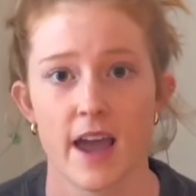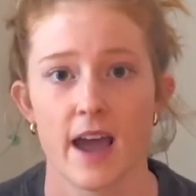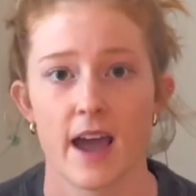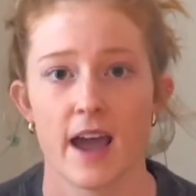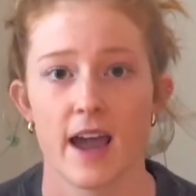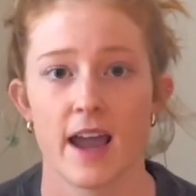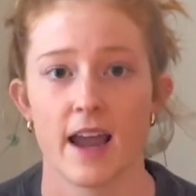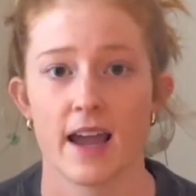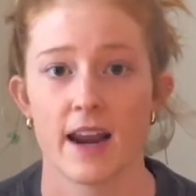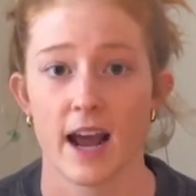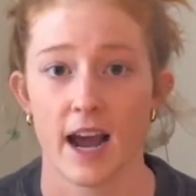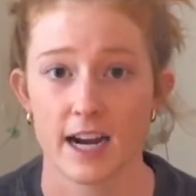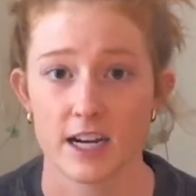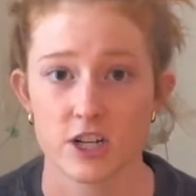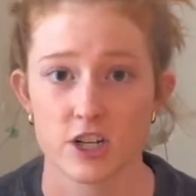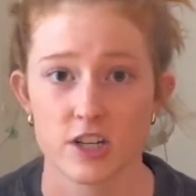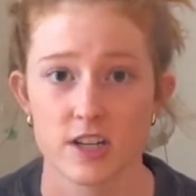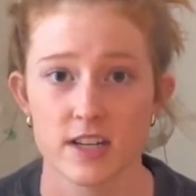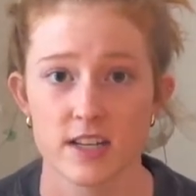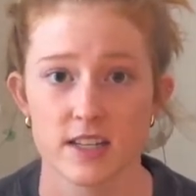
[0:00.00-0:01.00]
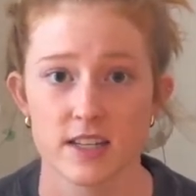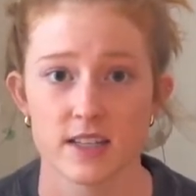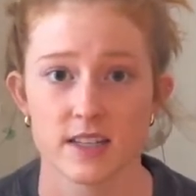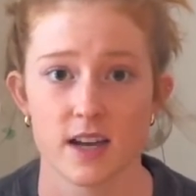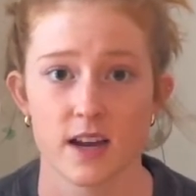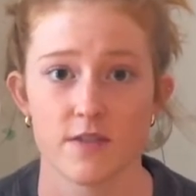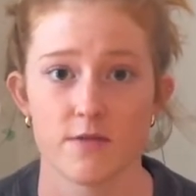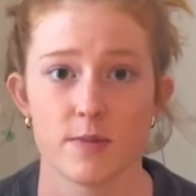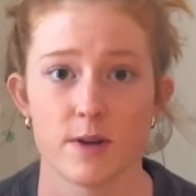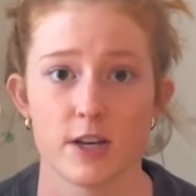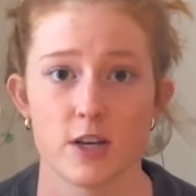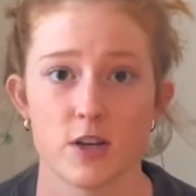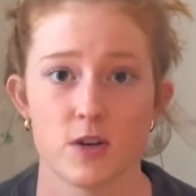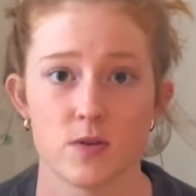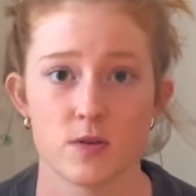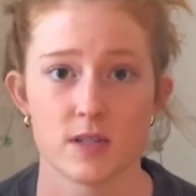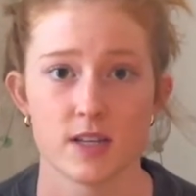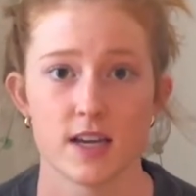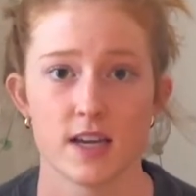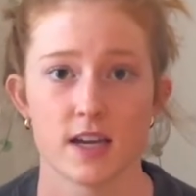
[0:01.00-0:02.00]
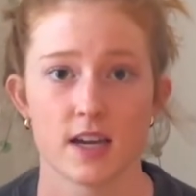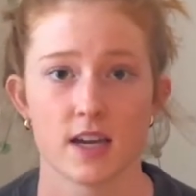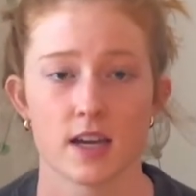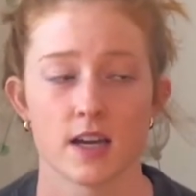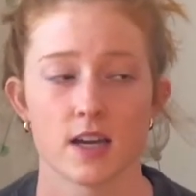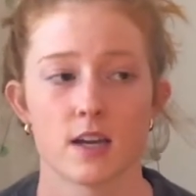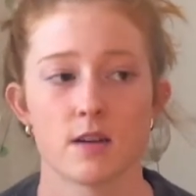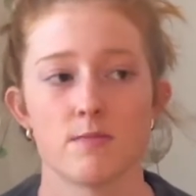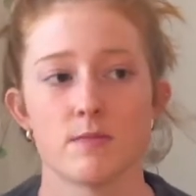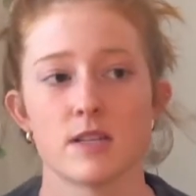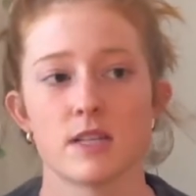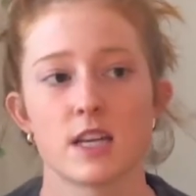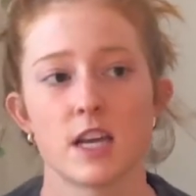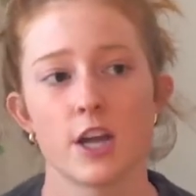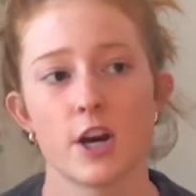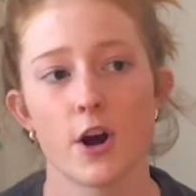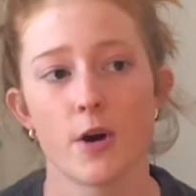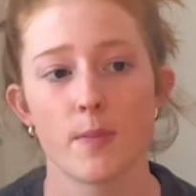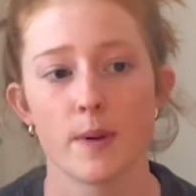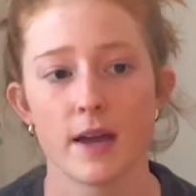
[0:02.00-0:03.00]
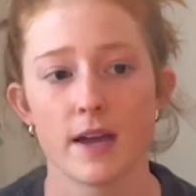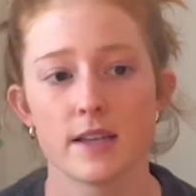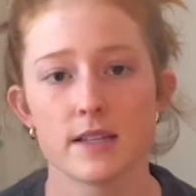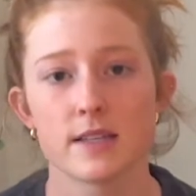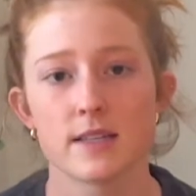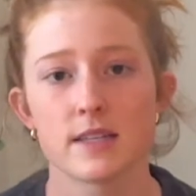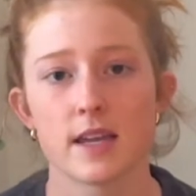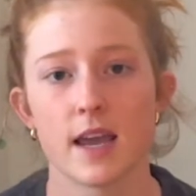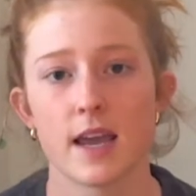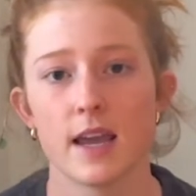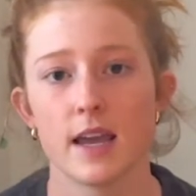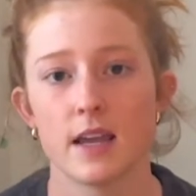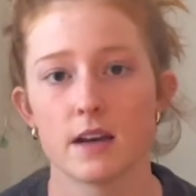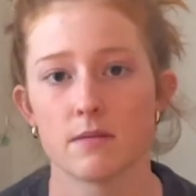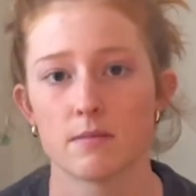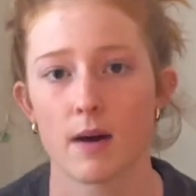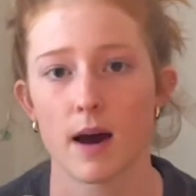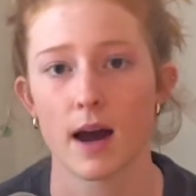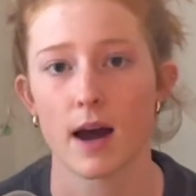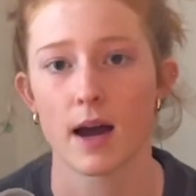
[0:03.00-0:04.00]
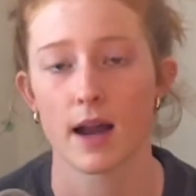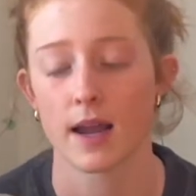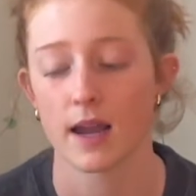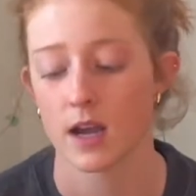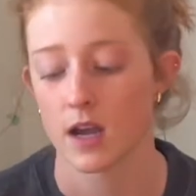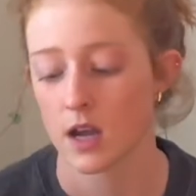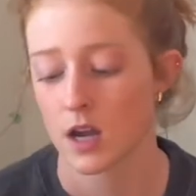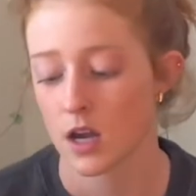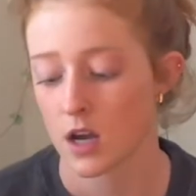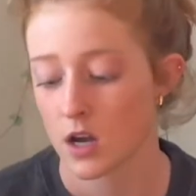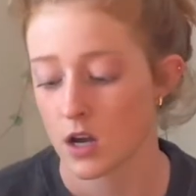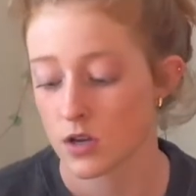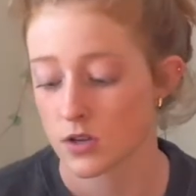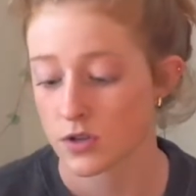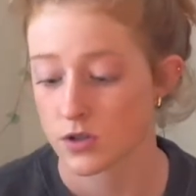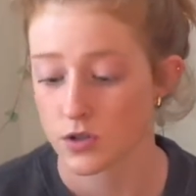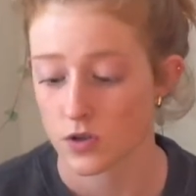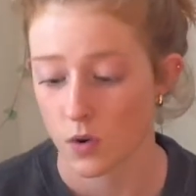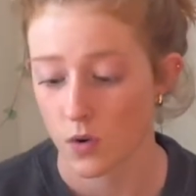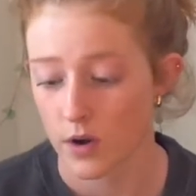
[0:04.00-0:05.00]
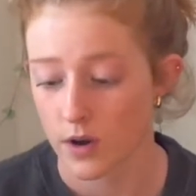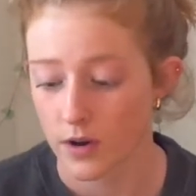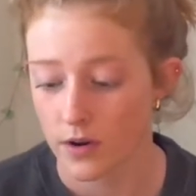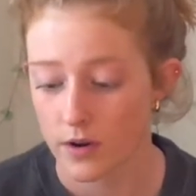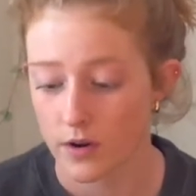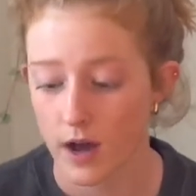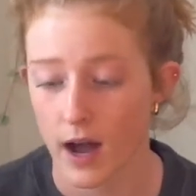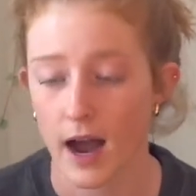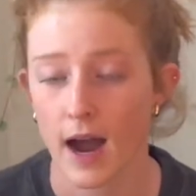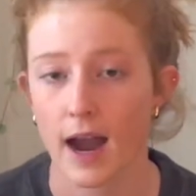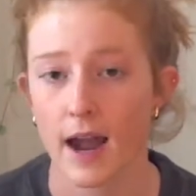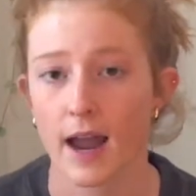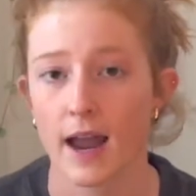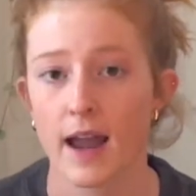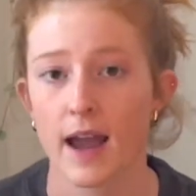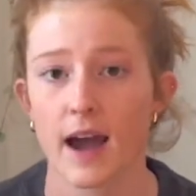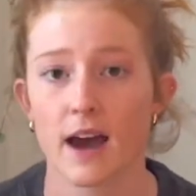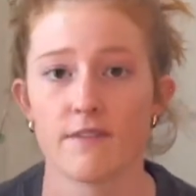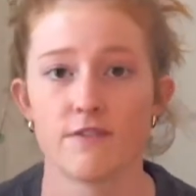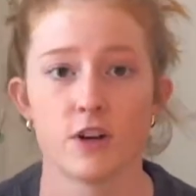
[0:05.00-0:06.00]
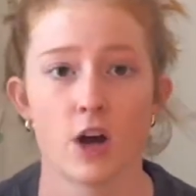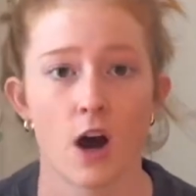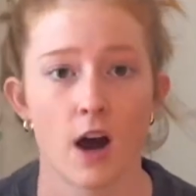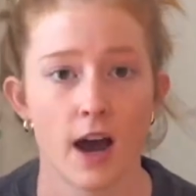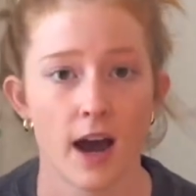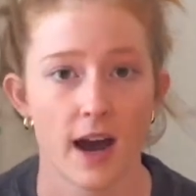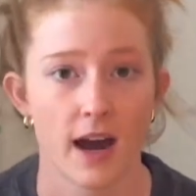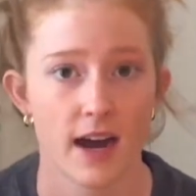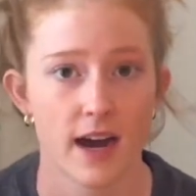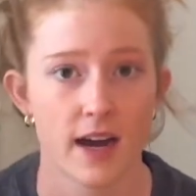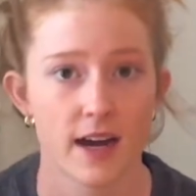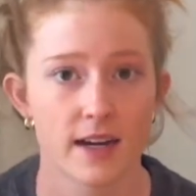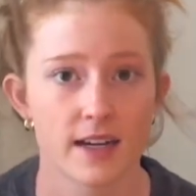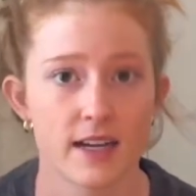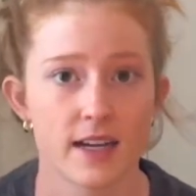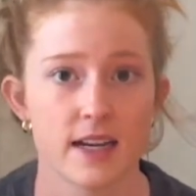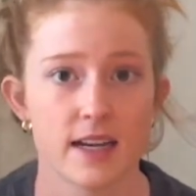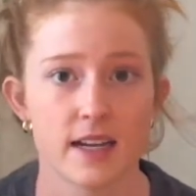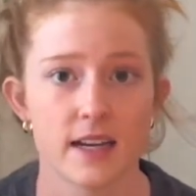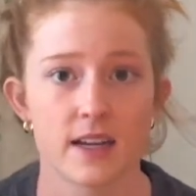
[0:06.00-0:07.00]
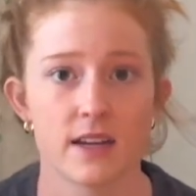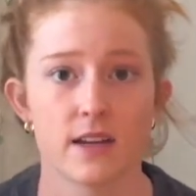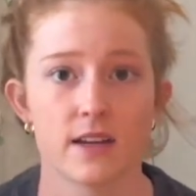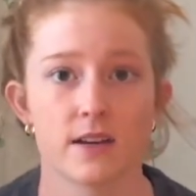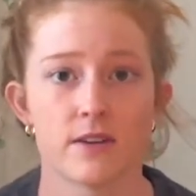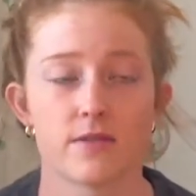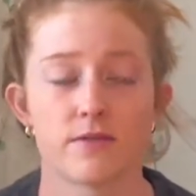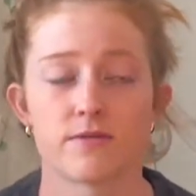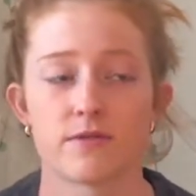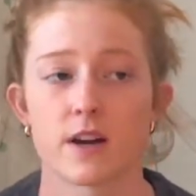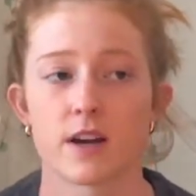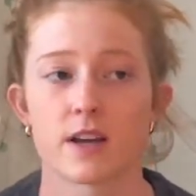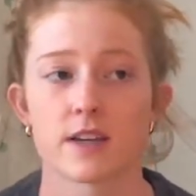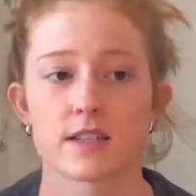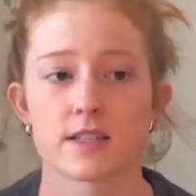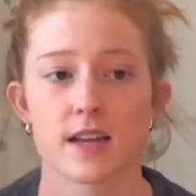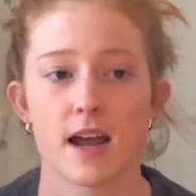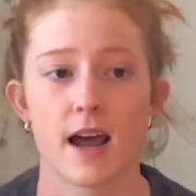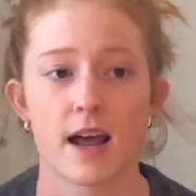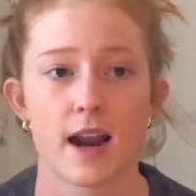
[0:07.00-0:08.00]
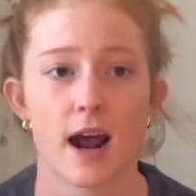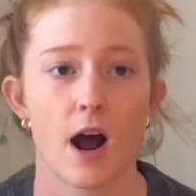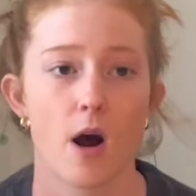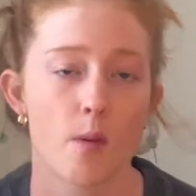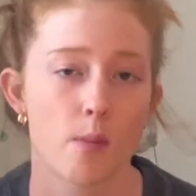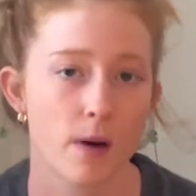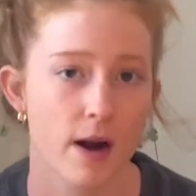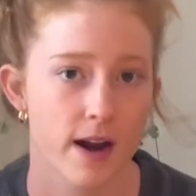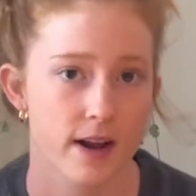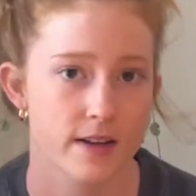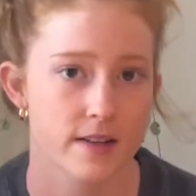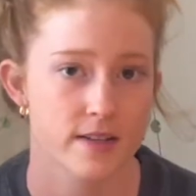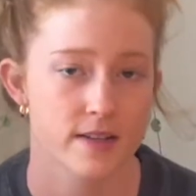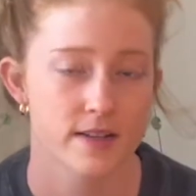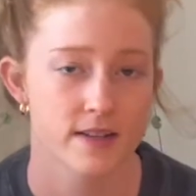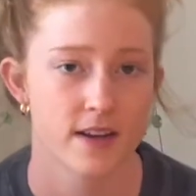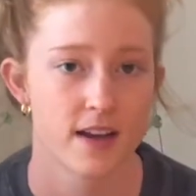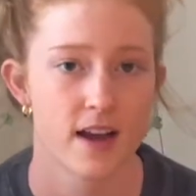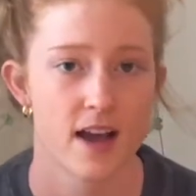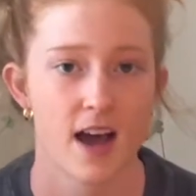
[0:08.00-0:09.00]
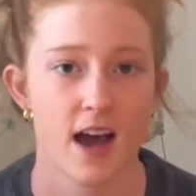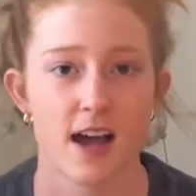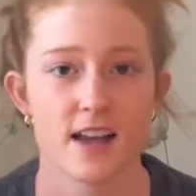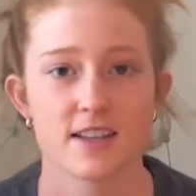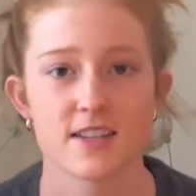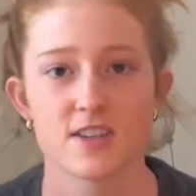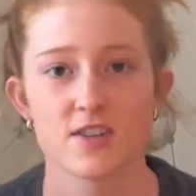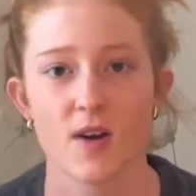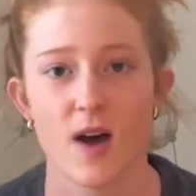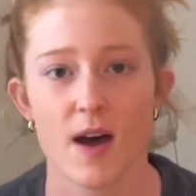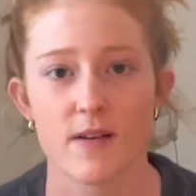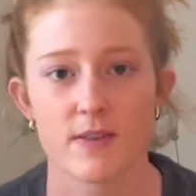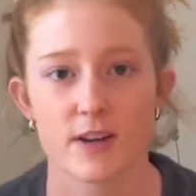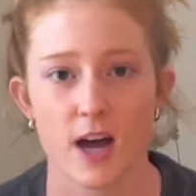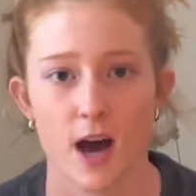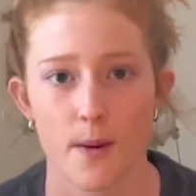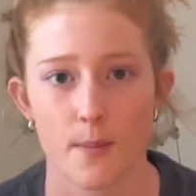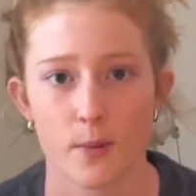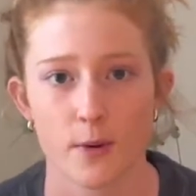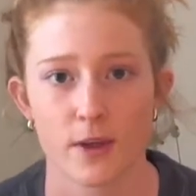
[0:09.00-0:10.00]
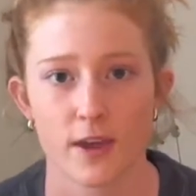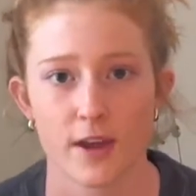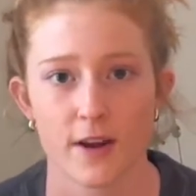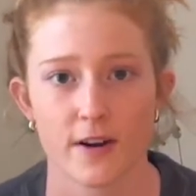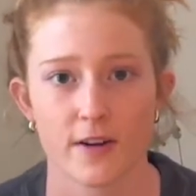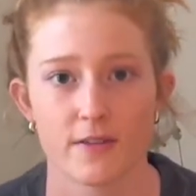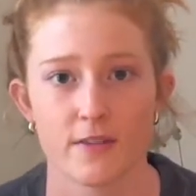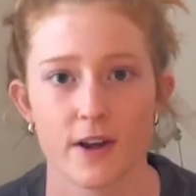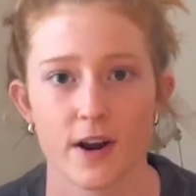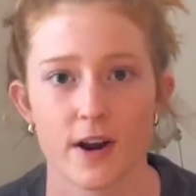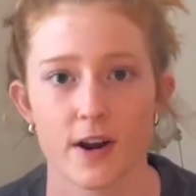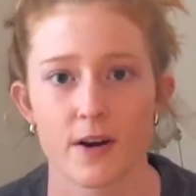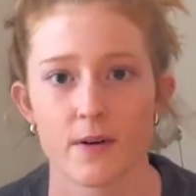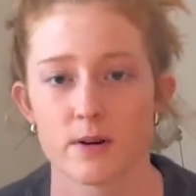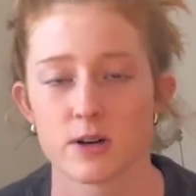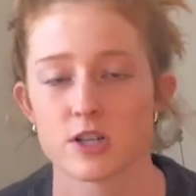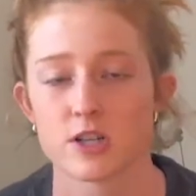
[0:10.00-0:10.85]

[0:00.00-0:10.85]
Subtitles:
And actually, since I've been using Mosquito Bits in my soil, I have not had any fungus gnat outbreaks. I still have a couple here and there, which